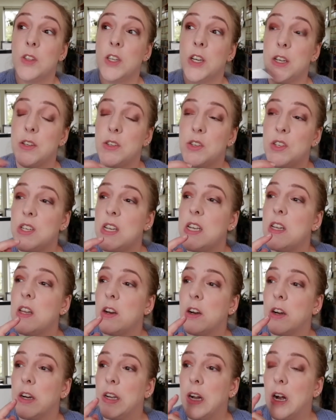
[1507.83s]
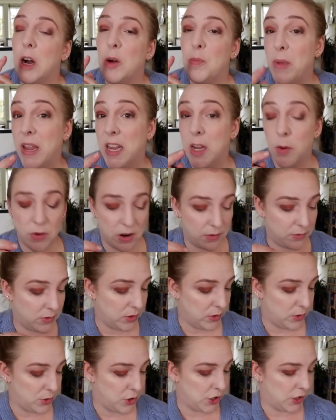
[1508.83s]
Concealer, uh, Makeup
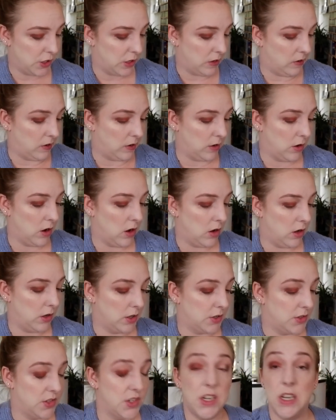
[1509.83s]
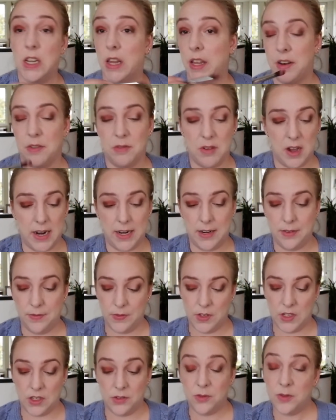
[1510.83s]
Revolution, Conceal and
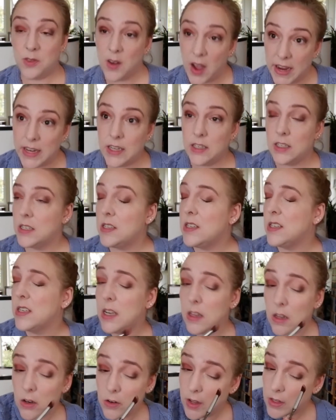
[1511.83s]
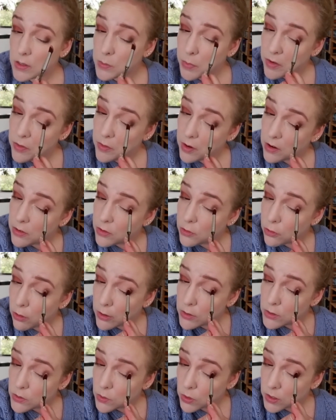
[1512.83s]
Divine, Define Concealer, that's my favorite
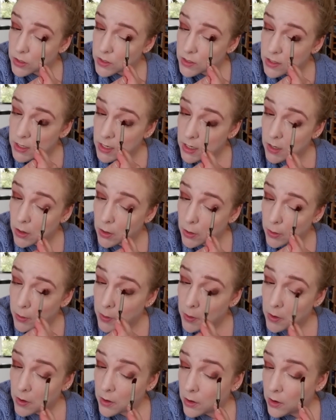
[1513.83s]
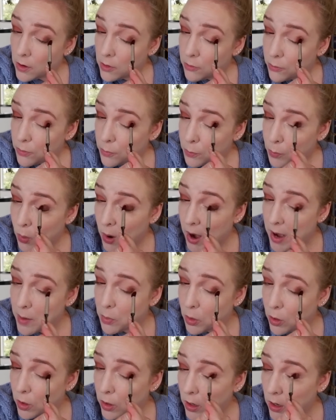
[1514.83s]
drugstore concealer.
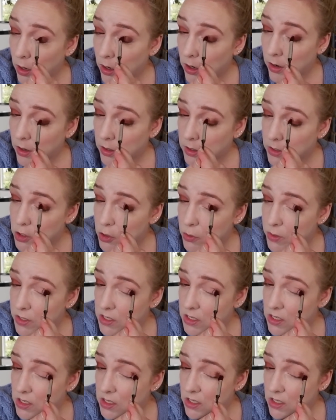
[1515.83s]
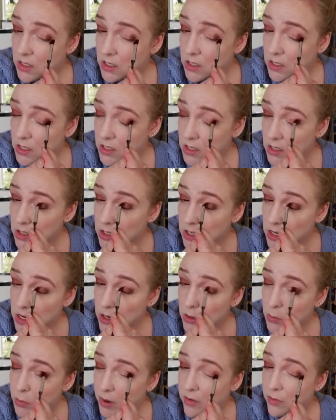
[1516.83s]
Primer, uh, Catrice
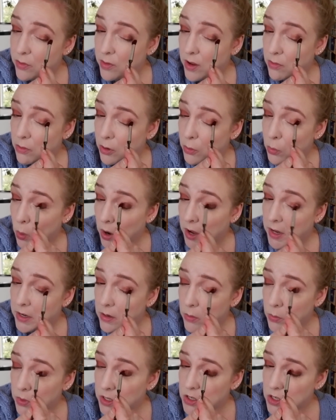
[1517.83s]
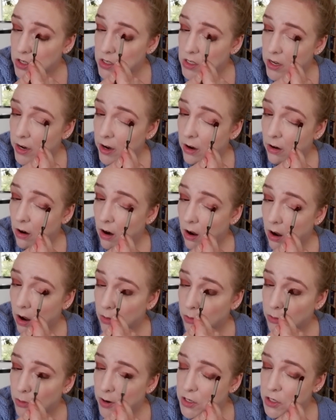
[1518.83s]
discontinued my favorite one, which is their
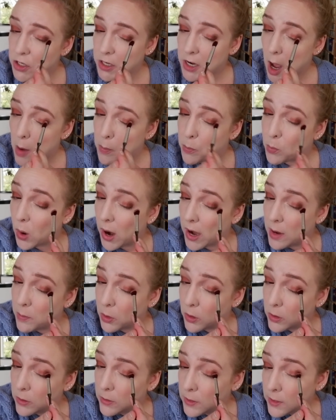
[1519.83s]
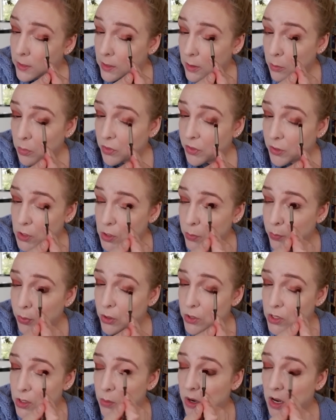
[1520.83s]
uh, Fresh It Up primer. They're
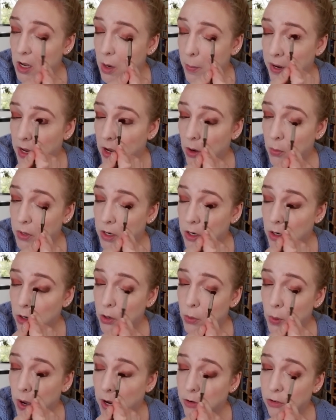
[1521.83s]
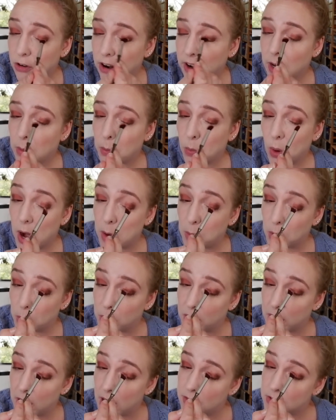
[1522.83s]
supposed to be coming out with a new hydrating primer,
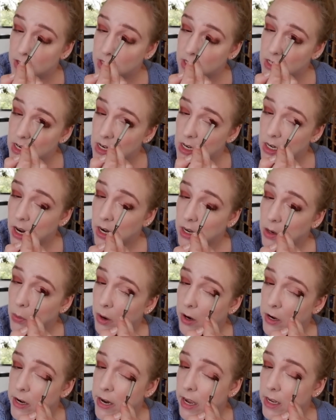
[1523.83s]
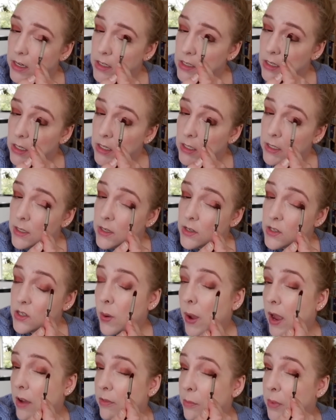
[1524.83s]
but I haven't seen it anywhere yet.
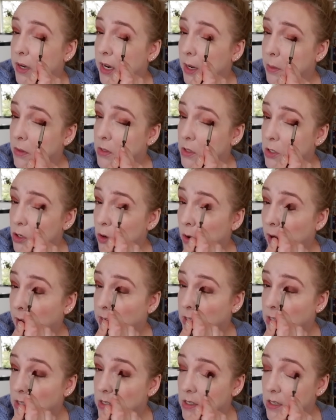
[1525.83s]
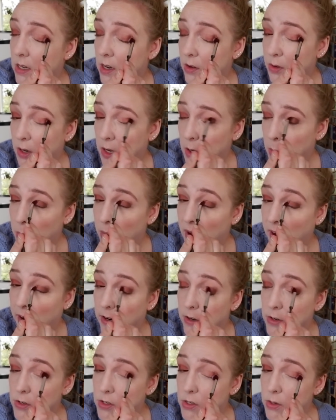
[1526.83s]
So I haven't been able to try it to see if it
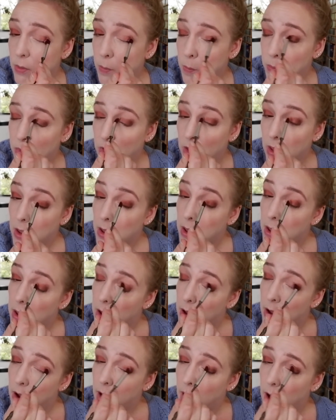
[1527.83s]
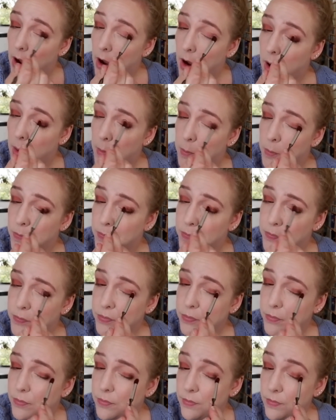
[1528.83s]
compares. Um,
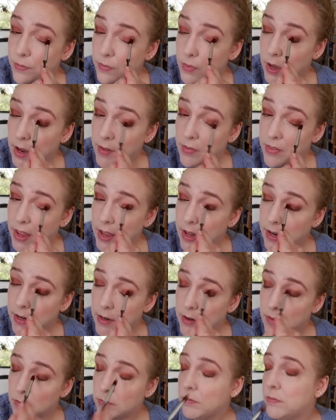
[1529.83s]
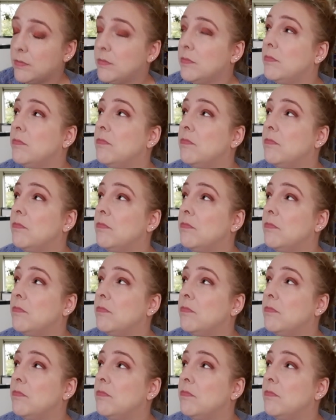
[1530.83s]
and then